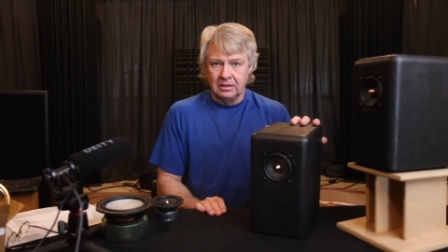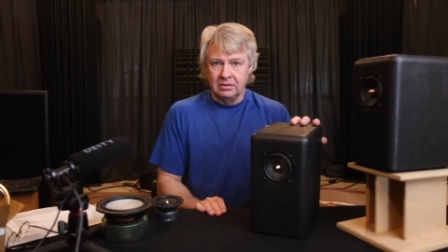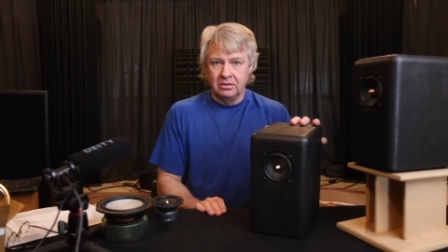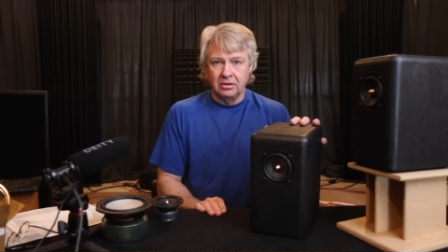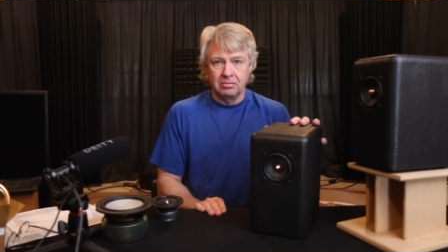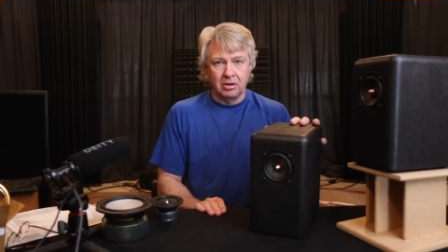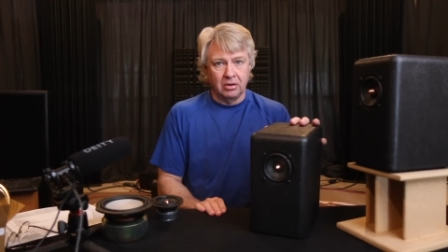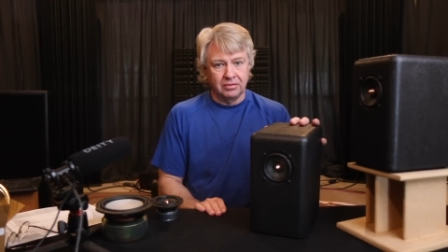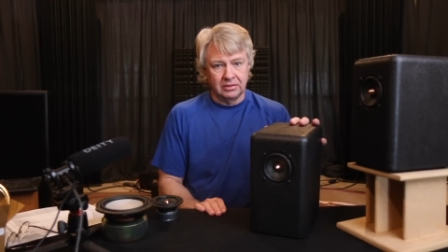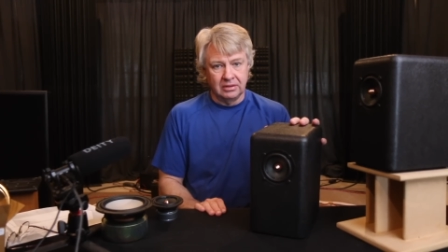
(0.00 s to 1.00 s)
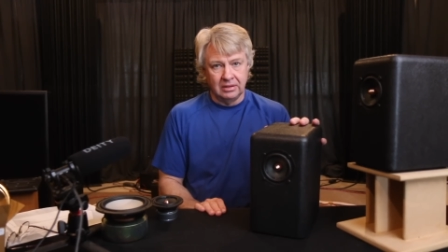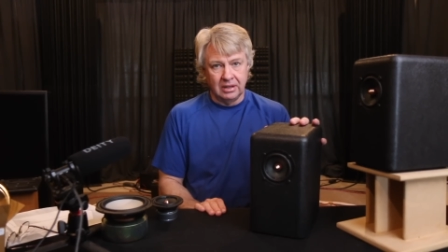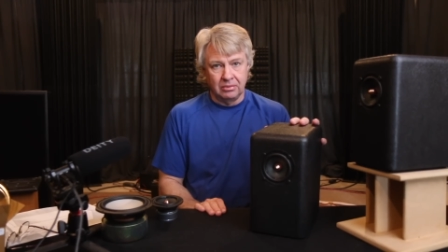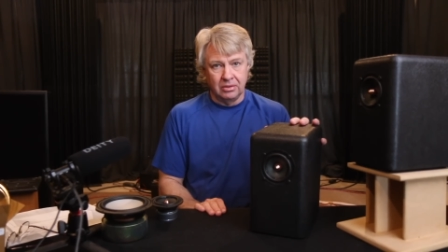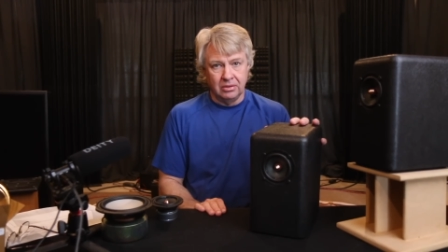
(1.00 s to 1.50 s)
they're perfect in
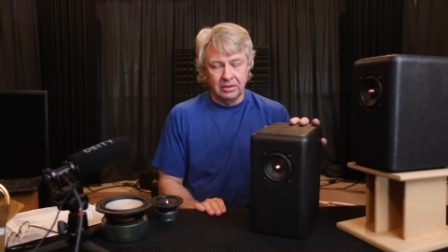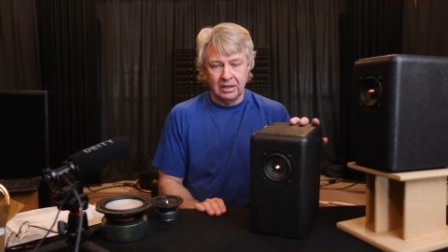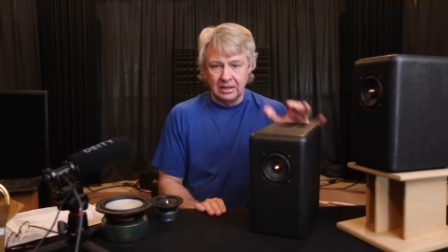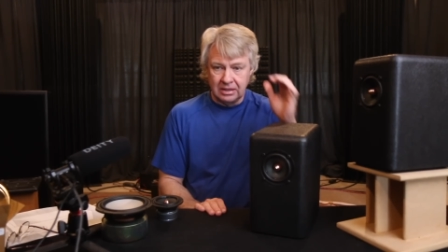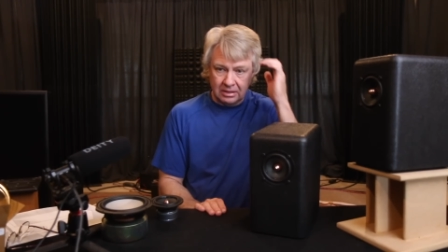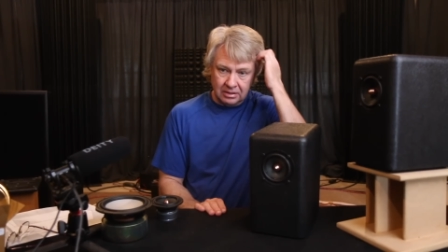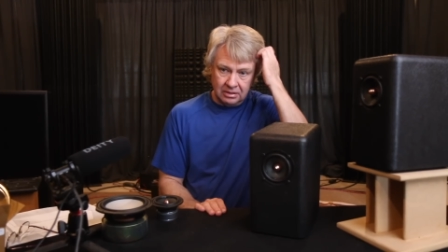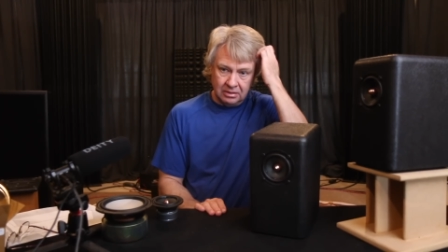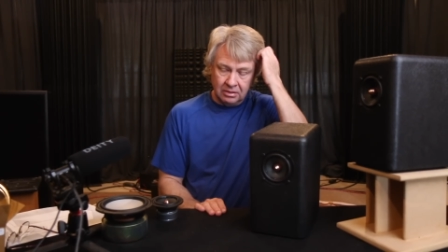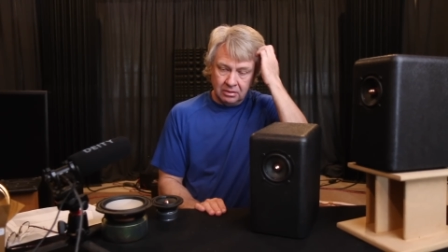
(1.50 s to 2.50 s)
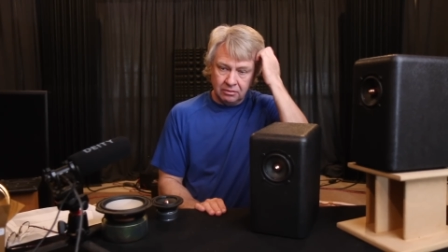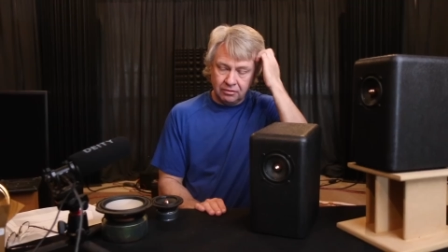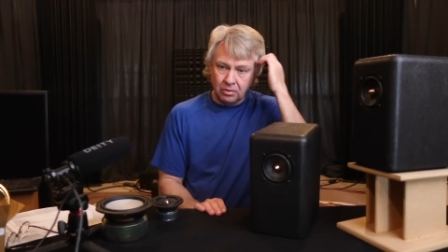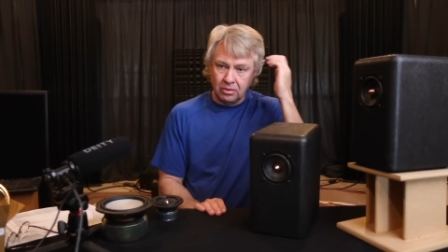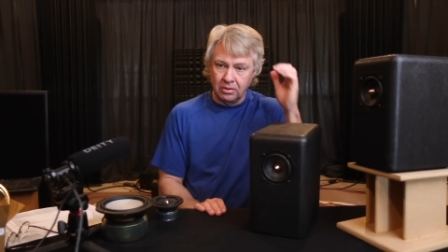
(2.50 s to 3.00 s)
that role. And
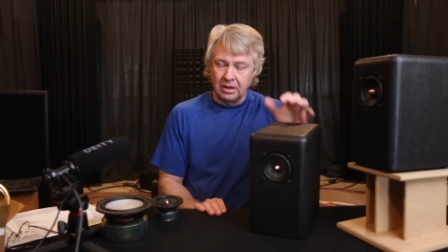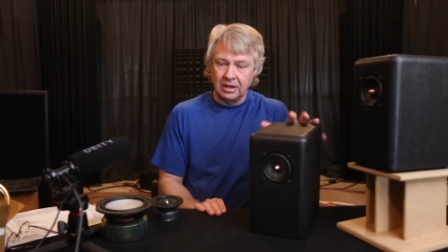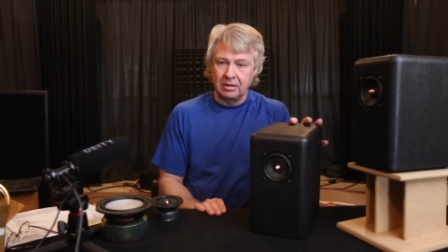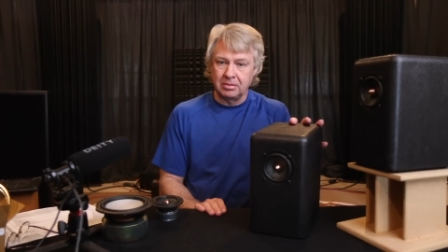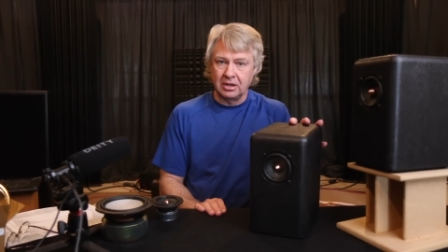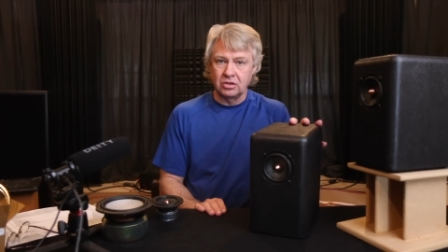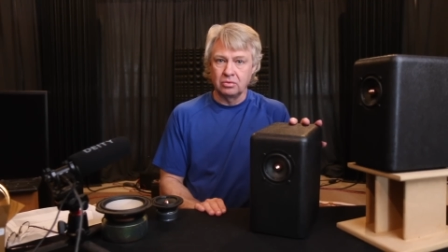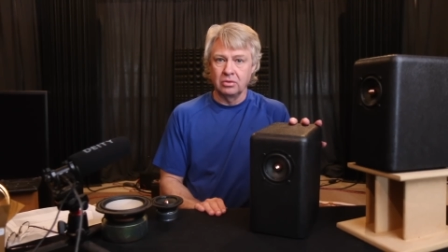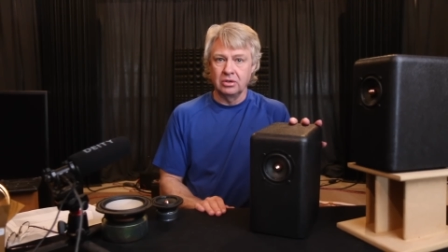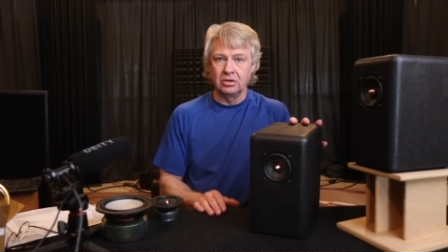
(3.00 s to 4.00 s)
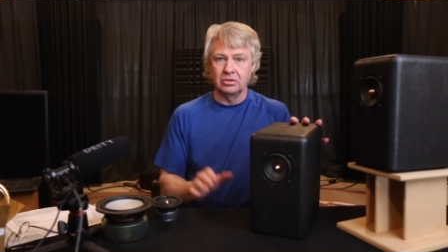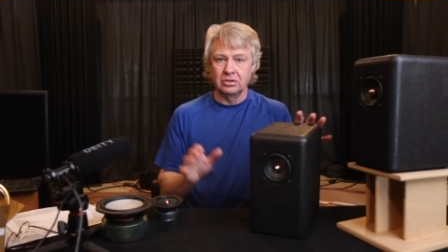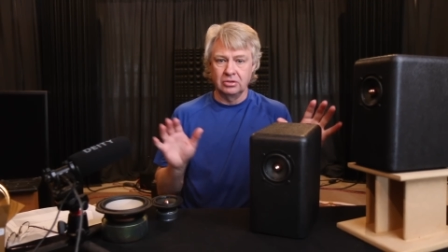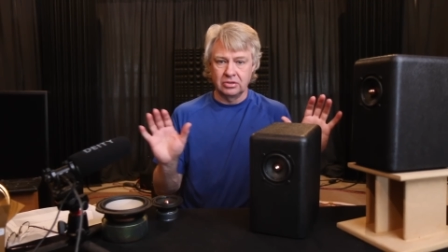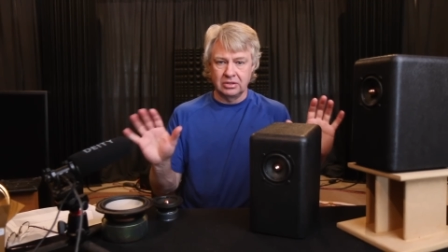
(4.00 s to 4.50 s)
for an application where
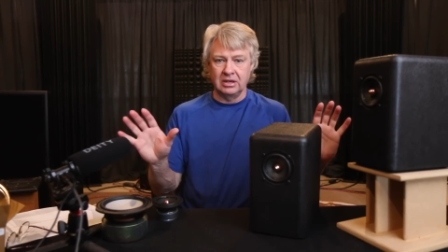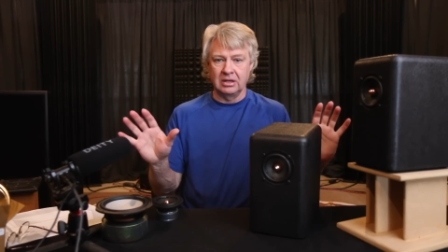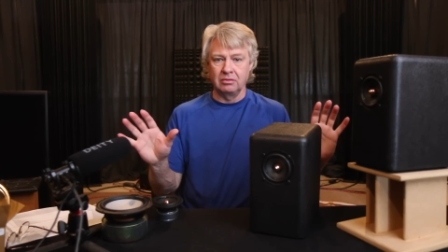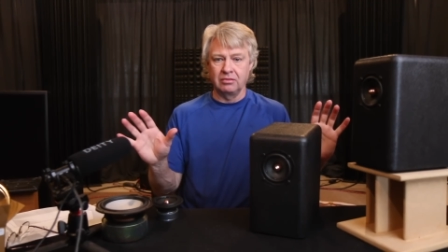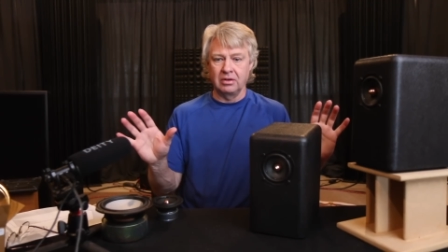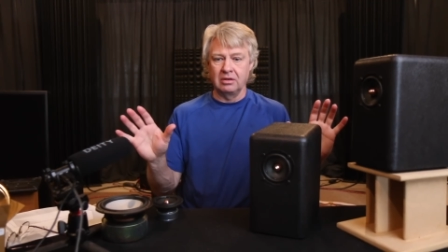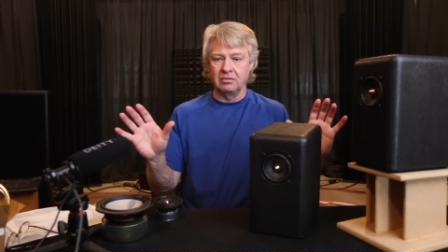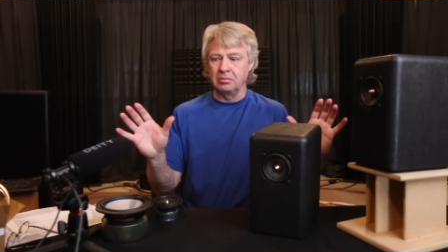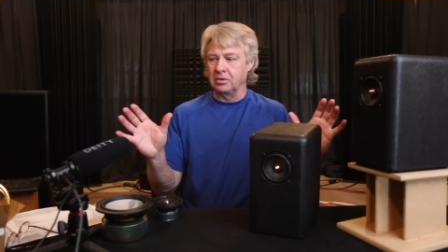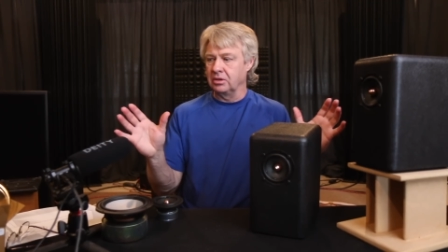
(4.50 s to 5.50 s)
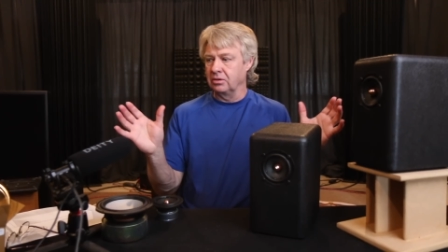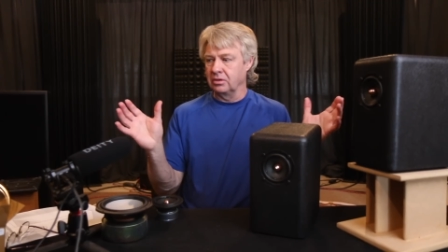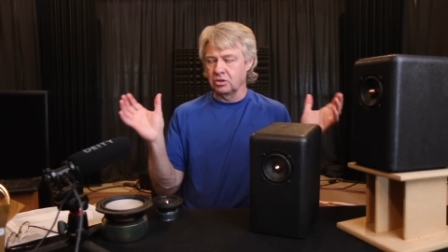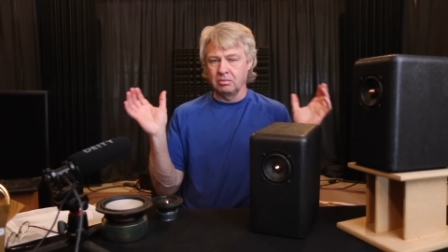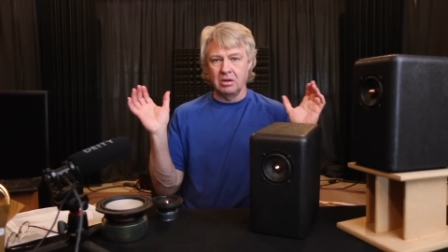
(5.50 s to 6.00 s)
you're sitting in front of them, you're
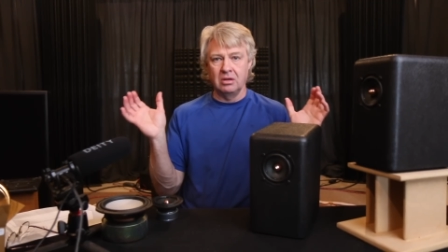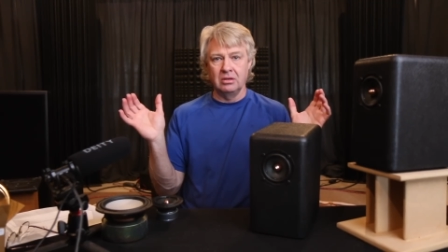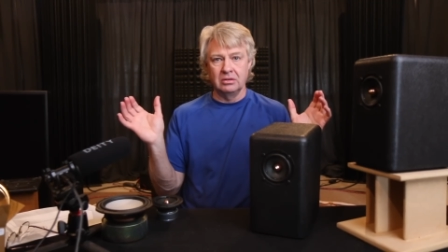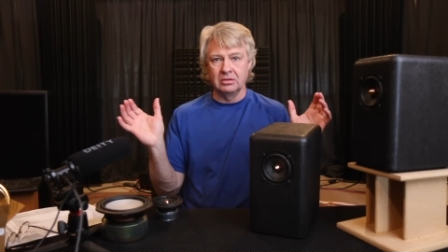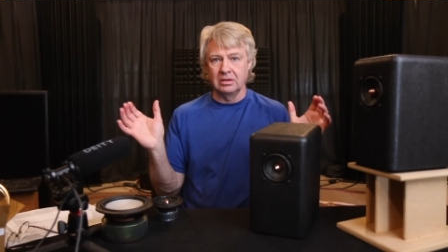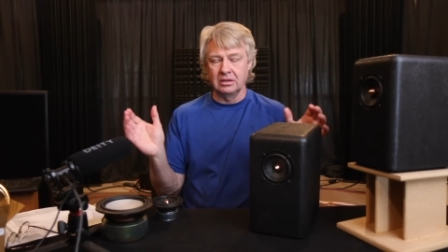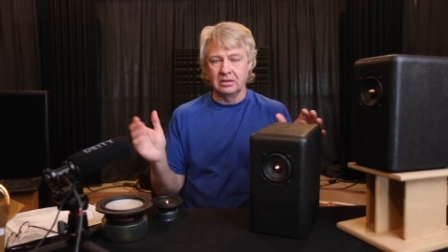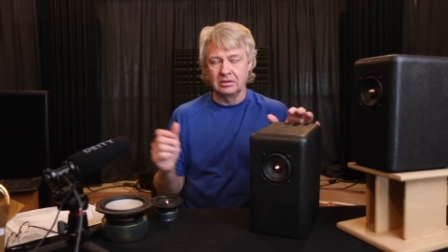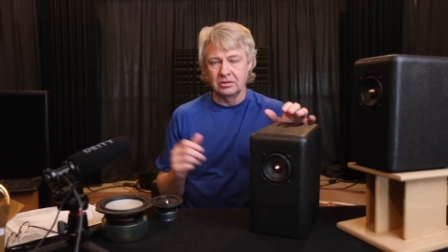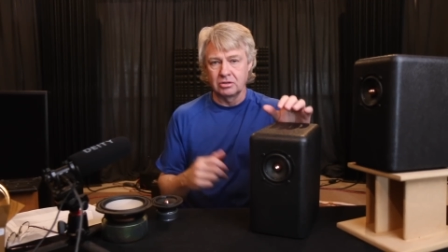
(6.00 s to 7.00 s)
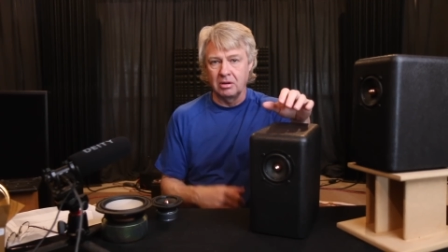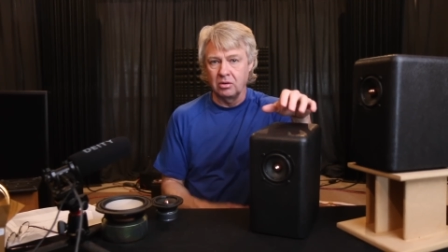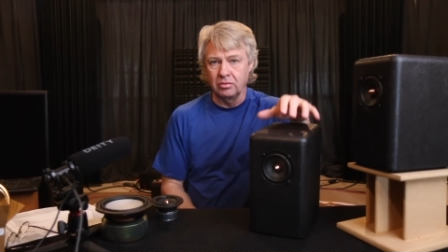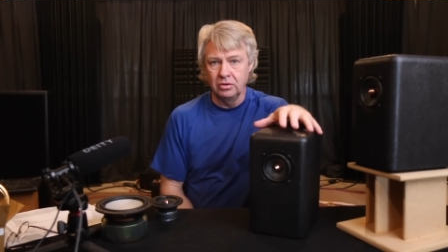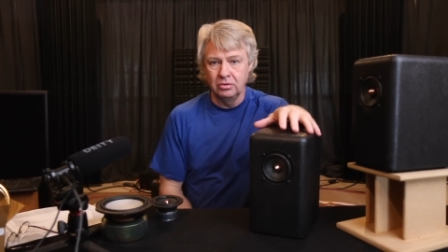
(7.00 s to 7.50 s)
a small
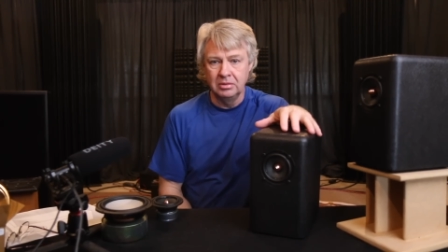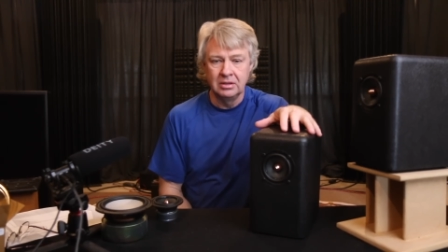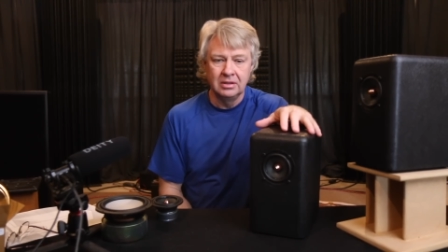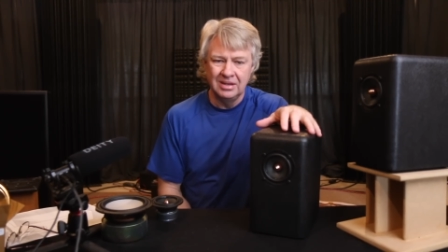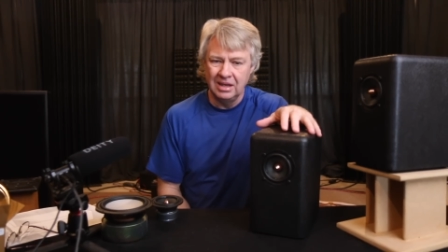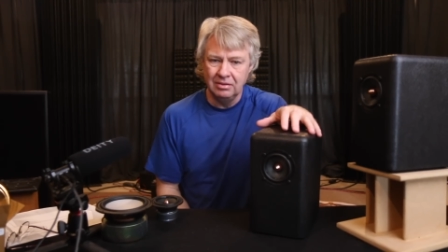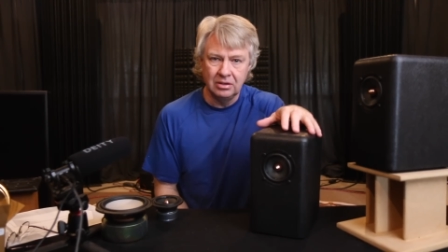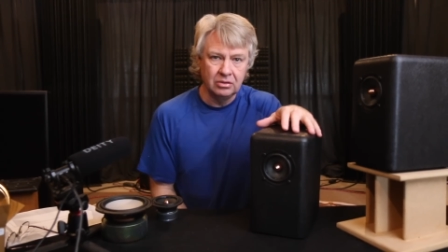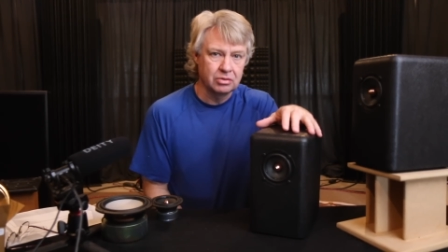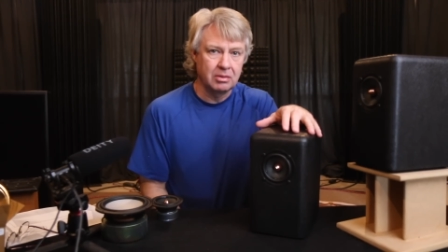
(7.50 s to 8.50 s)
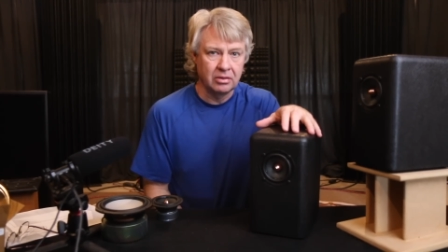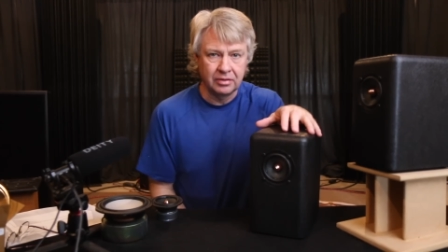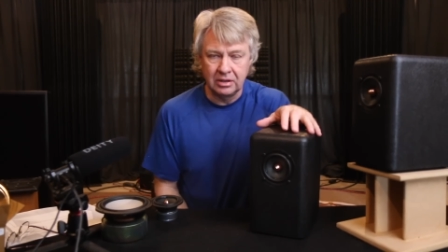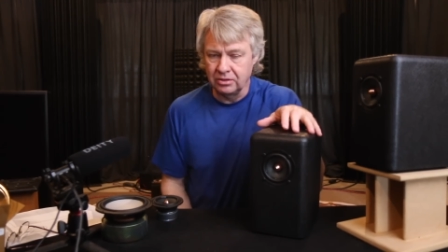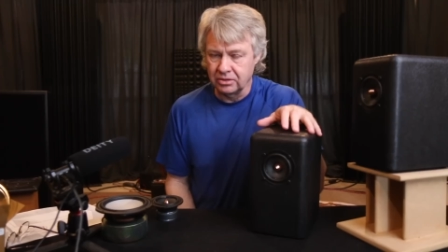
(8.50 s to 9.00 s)
room, even a little small
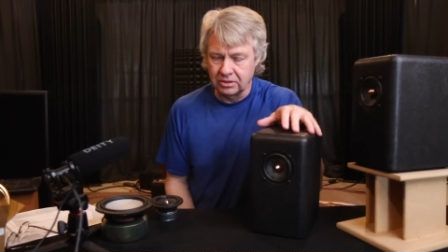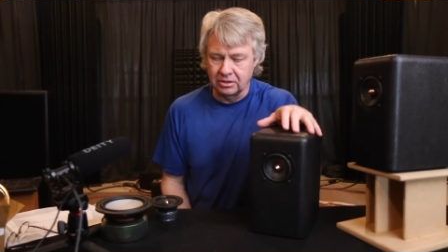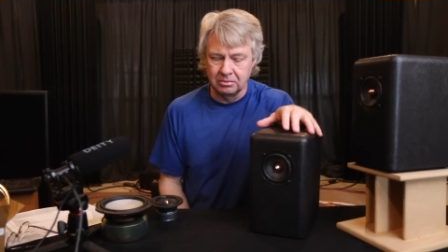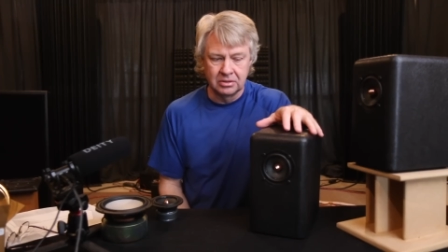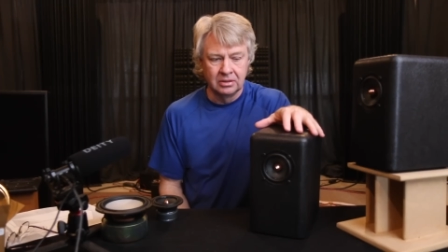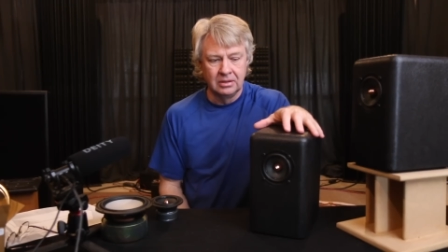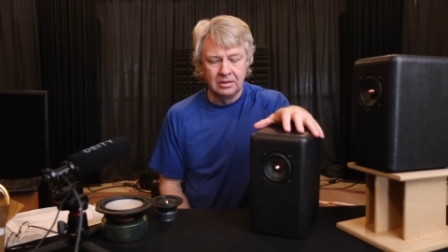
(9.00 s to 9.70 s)
theater systems.